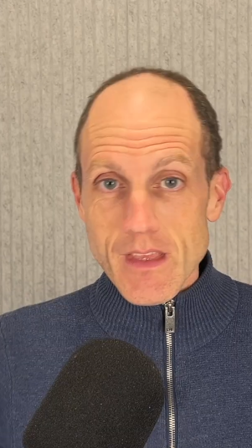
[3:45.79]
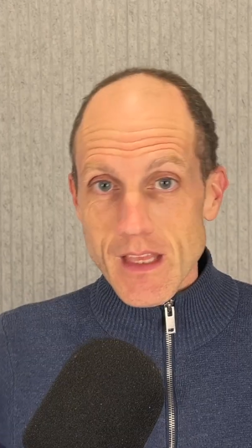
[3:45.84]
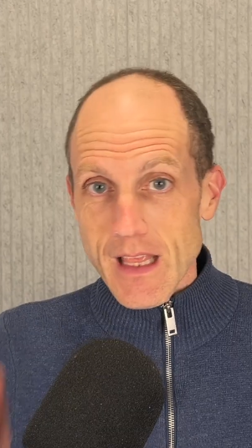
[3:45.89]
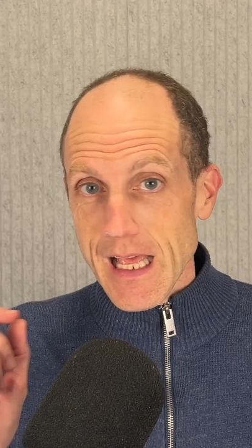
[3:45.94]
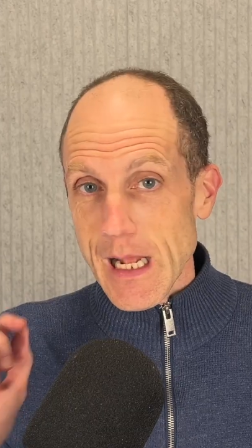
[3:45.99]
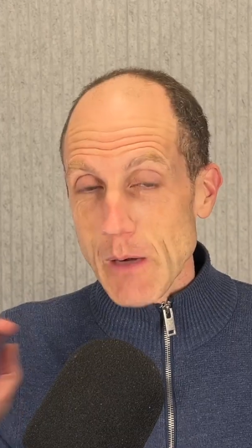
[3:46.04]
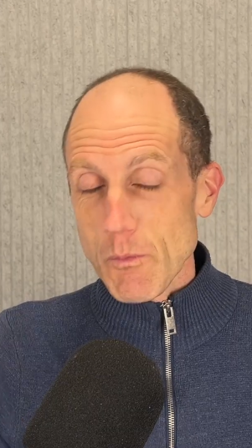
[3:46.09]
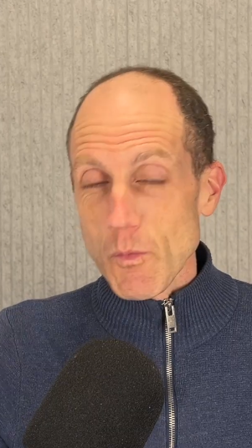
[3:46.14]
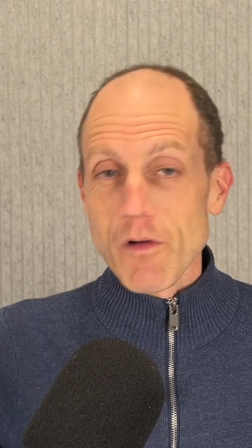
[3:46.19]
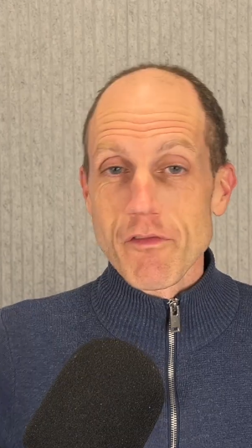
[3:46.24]

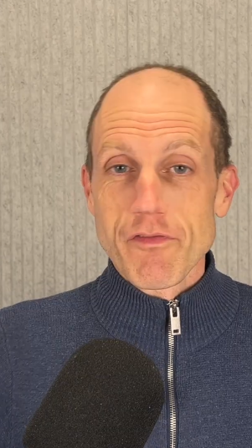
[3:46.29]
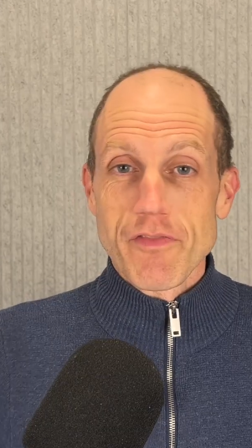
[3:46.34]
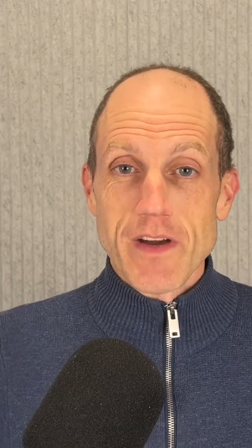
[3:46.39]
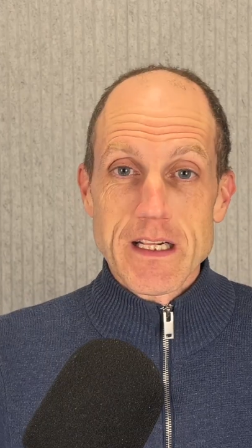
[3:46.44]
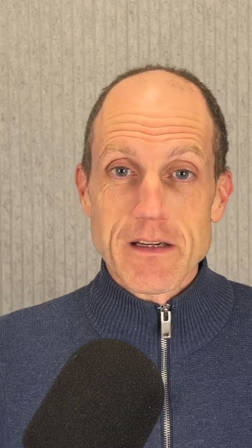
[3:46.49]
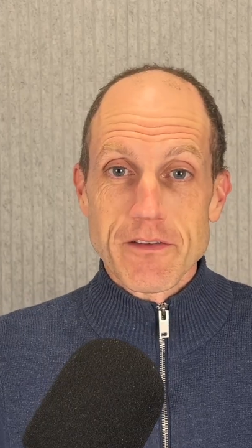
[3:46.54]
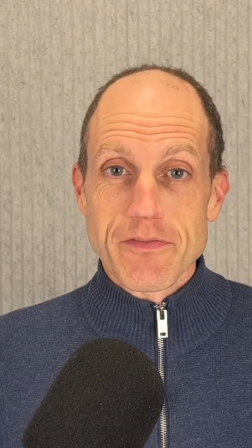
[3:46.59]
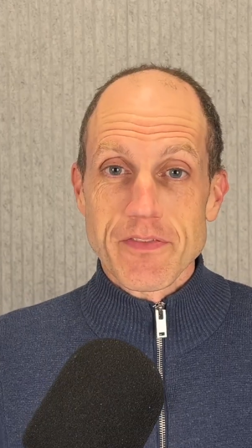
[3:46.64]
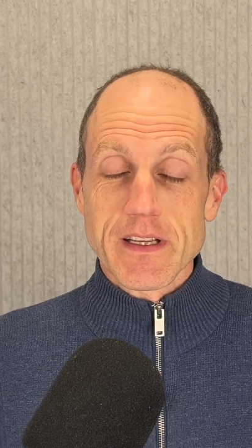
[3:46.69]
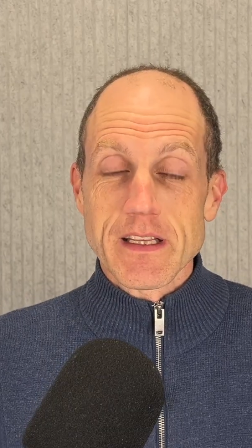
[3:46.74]
And one
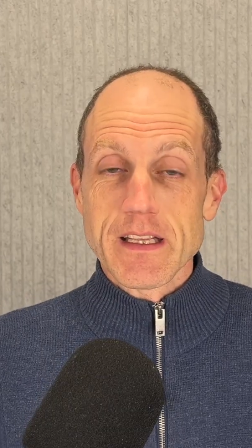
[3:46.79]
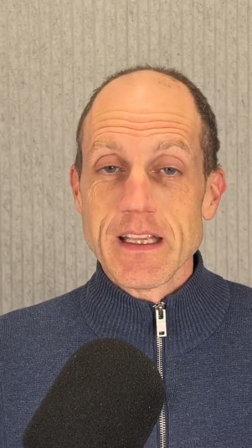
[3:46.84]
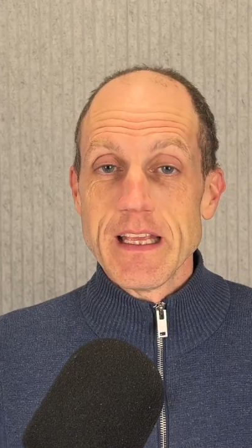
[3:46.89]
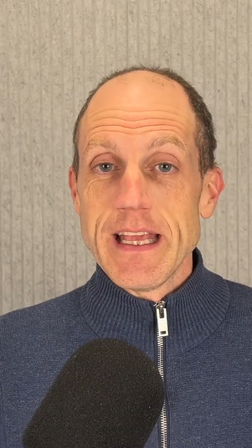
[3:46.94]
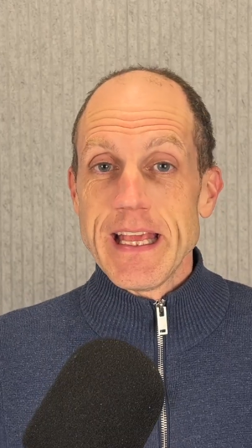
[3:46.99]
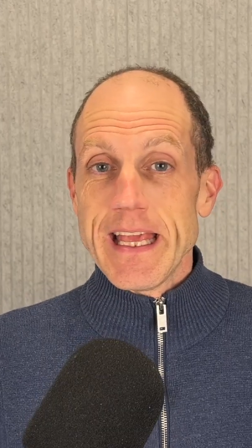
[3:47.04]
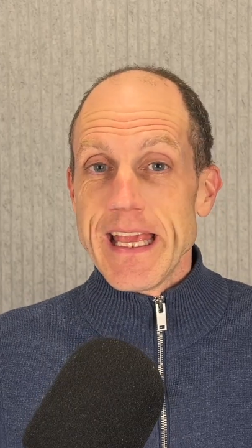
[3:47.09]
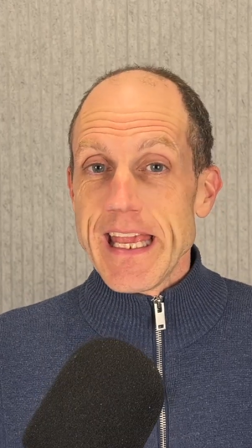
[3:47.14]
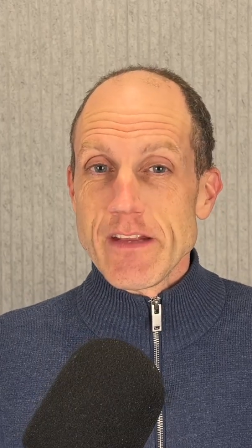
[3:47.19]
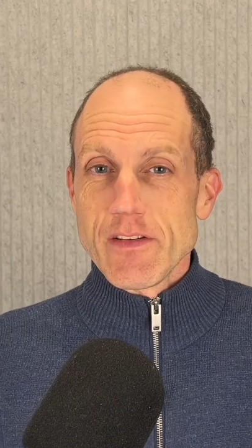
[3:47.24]
final thing
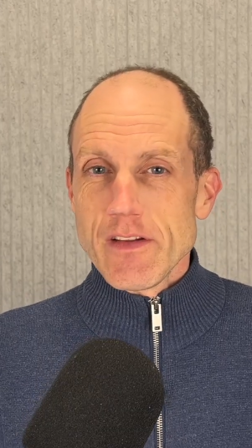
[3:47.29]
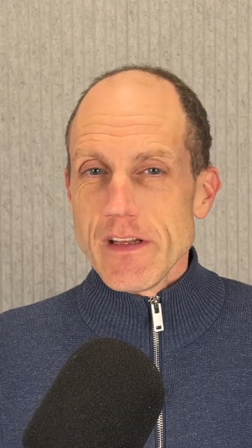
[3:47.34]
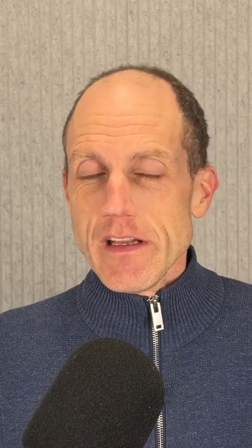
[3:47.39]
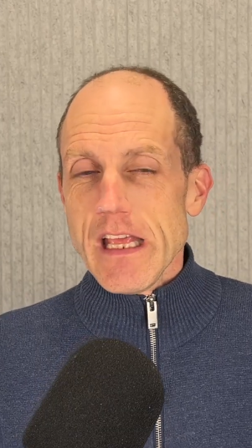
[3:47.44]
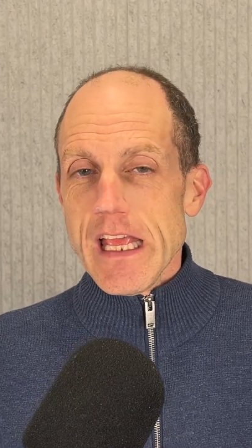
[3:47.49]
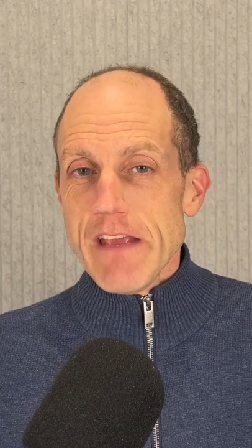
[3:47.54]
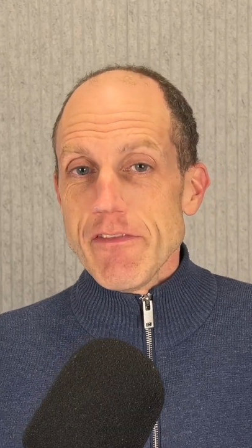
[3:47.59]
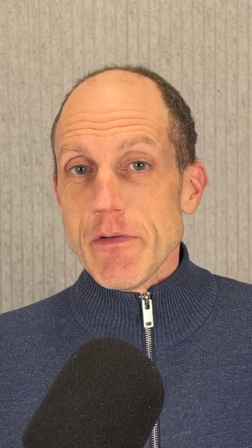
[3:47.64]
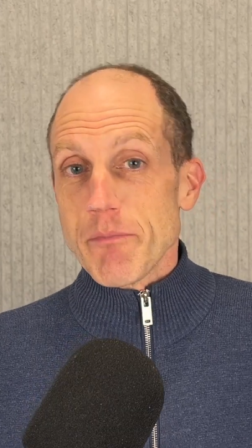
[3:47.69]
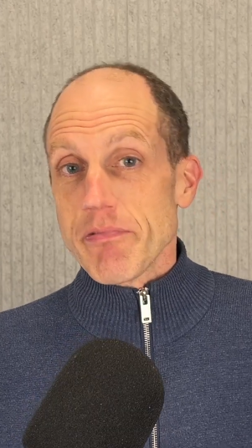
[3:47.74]
is that
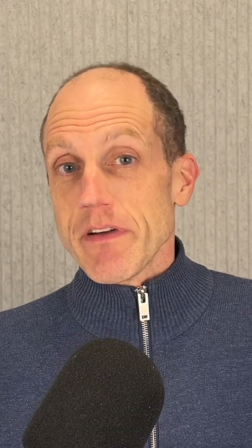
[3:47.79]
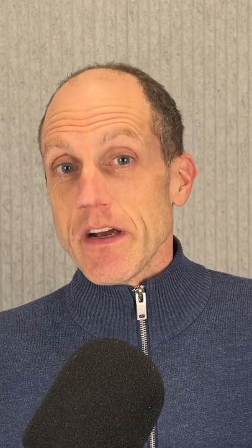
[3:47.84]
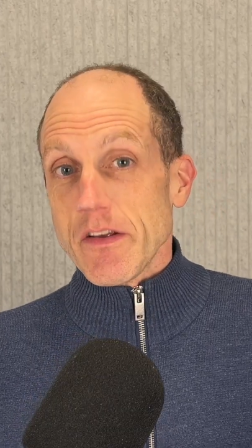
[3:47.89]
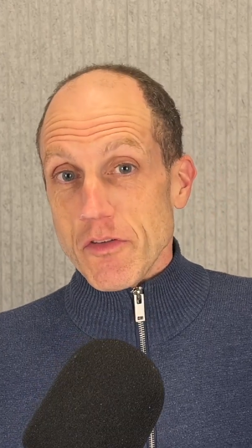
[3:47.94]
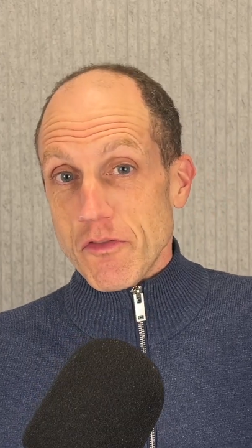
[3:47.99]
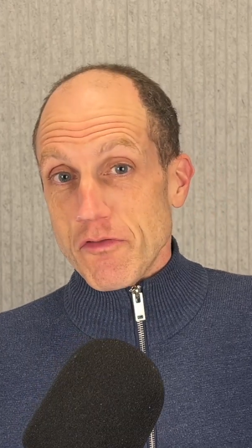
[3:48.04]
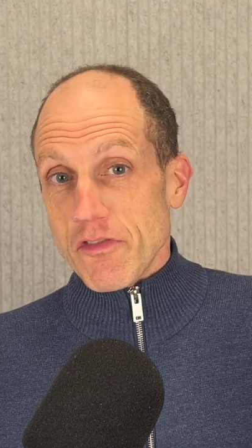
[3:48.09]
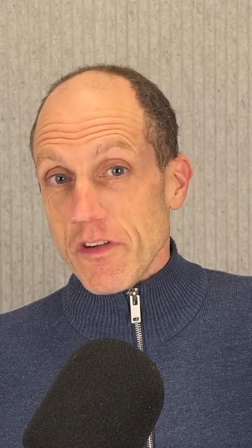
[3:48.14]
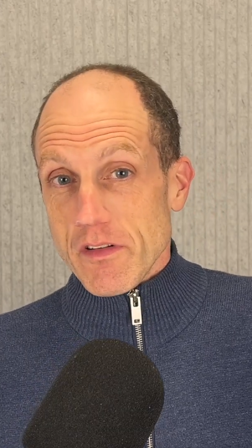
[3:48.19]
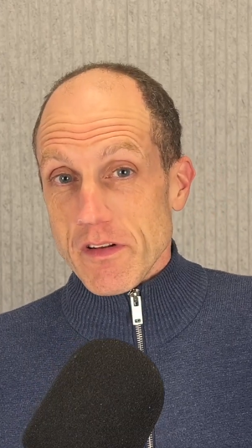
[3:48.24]
if the price of
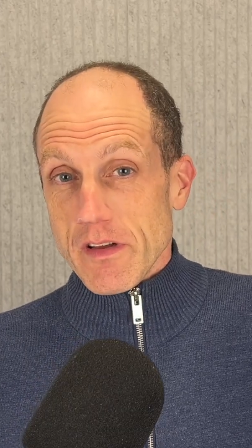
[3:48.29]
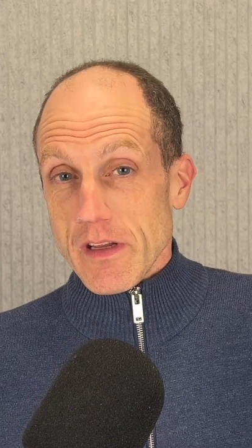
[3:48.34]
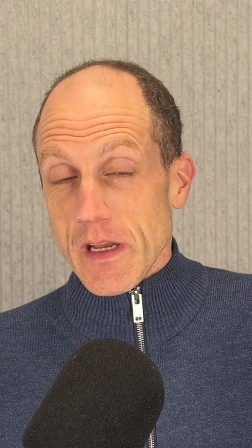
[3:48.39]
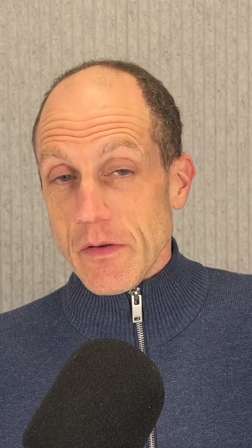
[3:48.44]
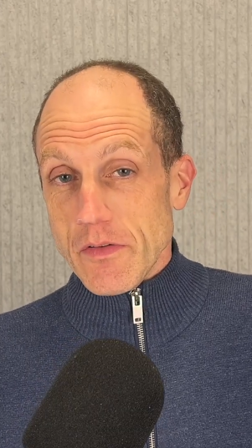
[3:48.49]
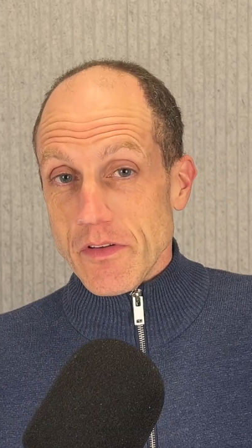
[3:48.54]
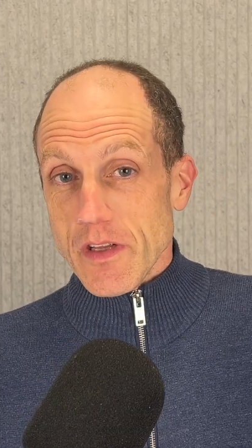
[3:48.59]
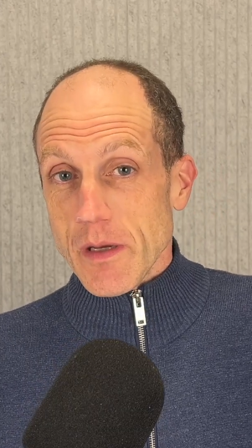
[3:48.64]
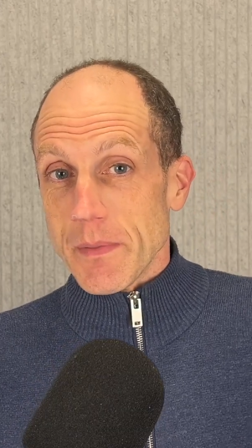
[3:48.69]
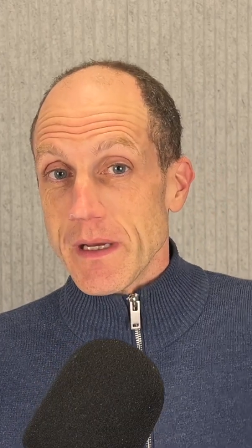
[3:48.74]
chocolate
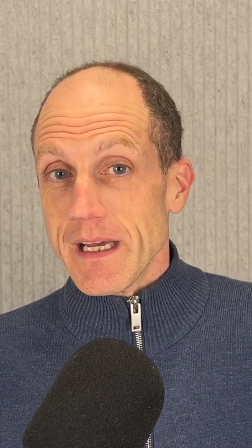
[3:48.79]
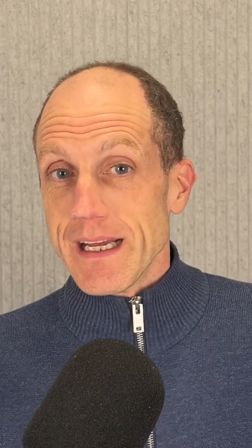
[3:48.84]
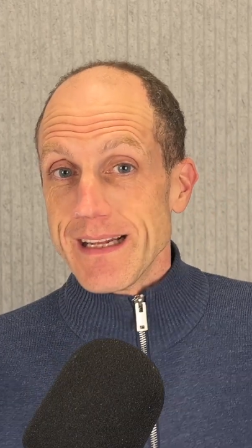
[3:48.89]
goes up,